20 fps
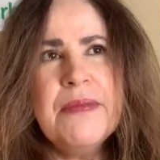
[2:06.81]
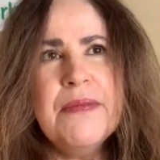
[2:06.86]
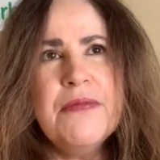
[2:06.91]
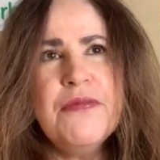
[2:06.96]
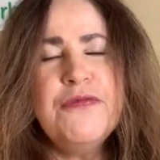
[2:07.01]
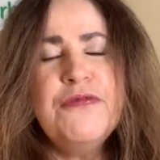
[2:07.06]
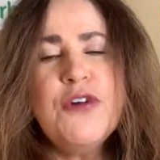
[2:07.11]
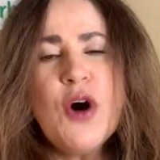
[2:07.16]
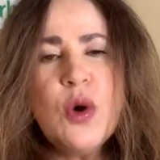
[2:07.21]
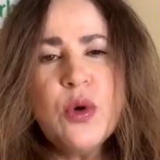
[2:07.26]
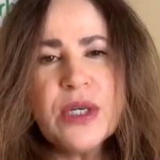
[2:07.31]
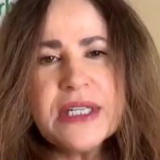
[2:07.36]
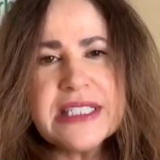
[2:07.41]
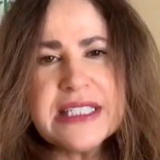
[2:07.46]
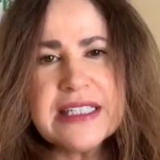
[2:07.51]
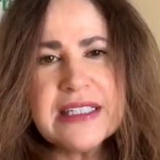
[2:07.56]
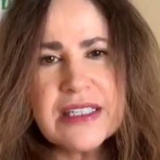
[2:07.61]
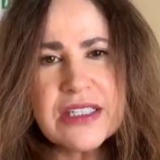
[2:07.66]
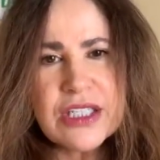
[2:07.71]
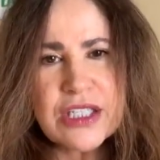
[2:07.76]

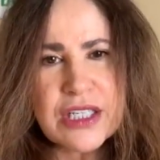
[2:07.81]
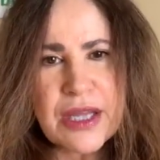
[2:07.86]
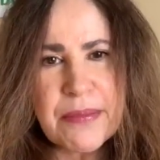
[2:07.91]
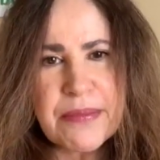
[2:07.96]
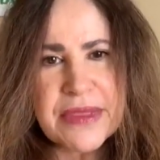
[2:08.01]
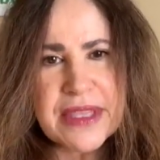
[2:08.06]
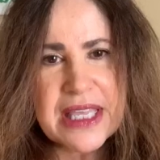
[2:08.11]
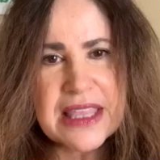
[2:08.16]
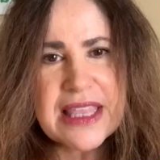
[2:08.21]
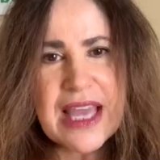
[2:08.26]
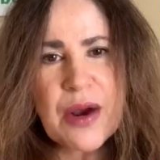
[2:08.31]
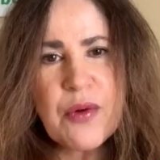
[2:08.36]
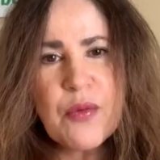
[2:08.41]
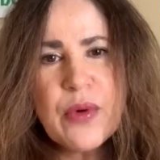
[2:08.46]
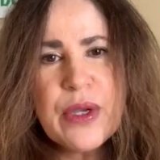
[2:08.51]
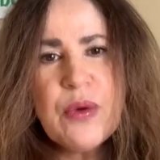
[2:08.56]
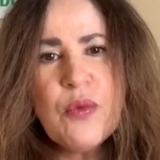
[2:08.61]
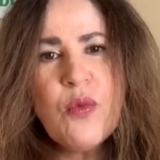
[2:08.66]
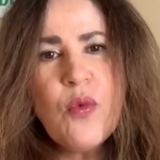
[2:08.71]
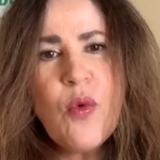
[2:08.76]
focusing on something that
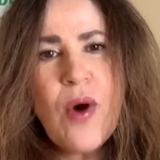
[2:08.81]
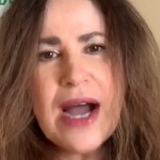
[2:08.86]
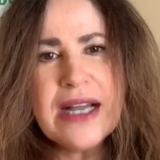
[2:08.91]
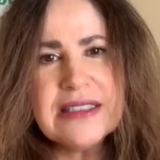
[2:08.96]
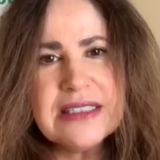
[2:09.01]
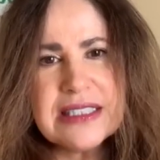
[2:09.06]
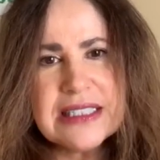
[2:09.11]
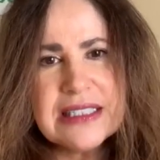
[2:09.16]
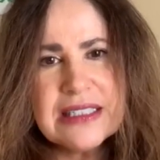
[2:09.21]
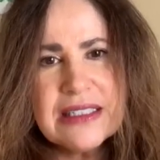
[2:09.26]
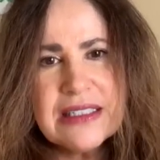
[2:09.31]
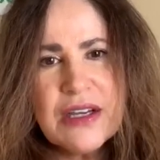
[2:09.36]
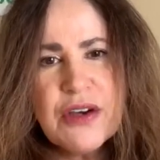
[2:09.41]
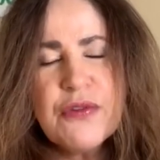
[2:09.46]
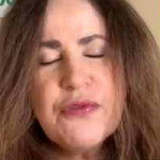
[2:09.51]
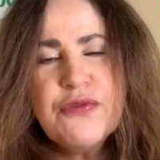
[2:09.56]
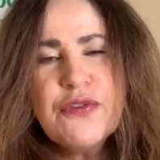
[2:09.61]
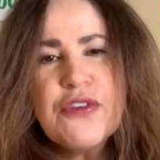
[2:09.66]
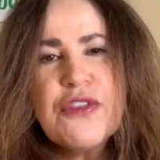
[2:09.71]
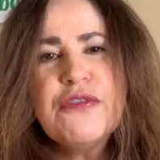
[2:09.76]
we want
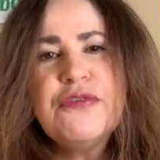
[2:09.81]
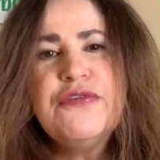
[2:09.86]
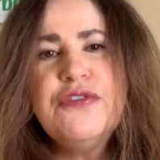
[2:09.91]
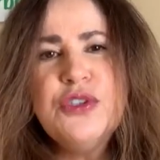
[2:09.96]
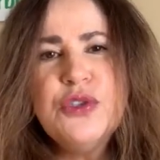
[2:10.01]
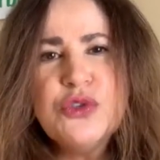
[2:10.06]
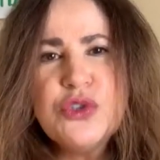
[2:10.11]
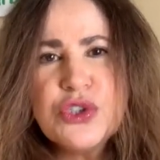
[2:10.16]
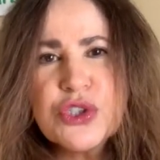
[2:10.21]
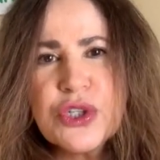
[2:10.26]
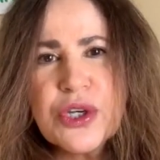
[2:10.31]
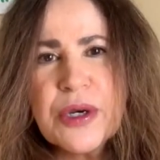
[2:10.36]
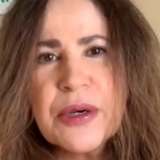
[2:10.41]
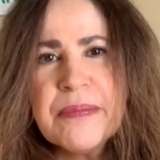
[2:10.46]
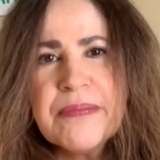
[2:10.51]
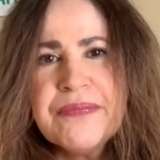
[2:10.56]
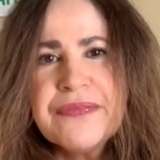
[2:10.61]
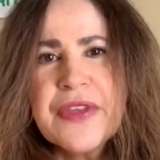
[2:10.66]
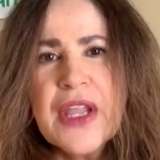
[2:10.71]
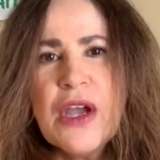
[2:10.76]
for the
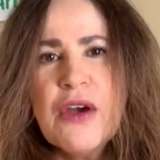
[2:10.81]
future,